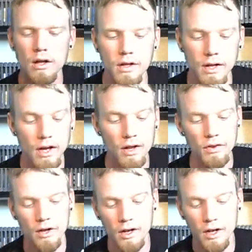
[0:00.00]

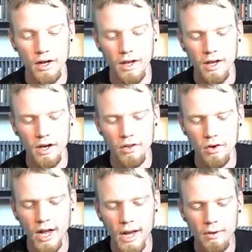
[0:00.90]
Again, another
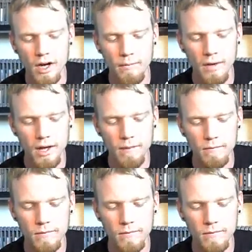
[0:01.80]
Capcom game.